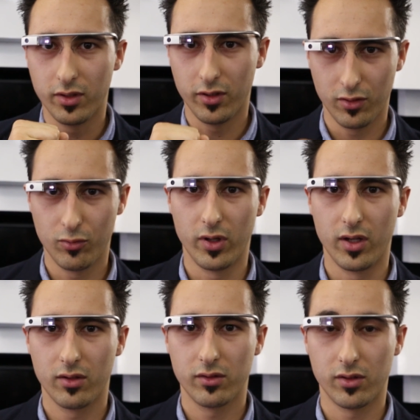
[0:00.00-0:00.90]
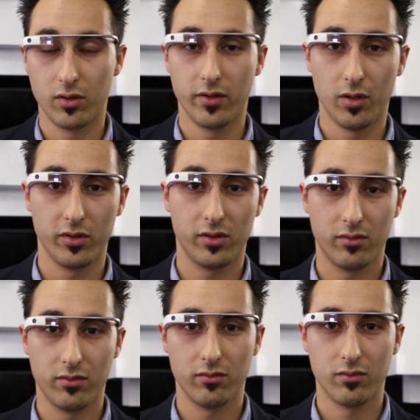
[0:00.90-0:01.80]
in a good way. So that
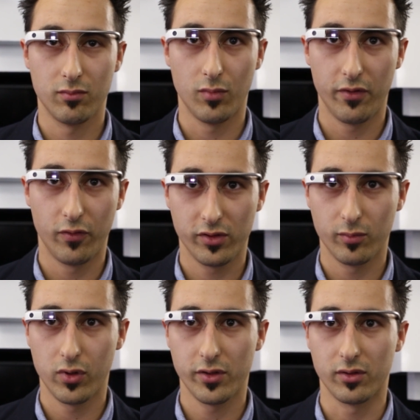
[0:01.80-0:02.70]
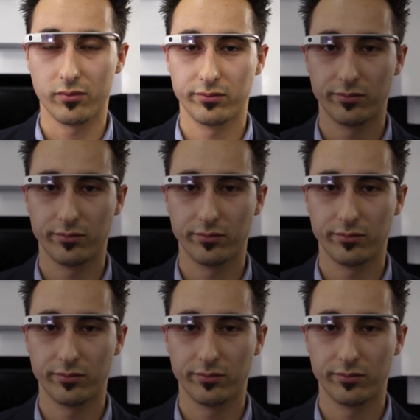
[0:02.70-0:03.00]
was my first impression.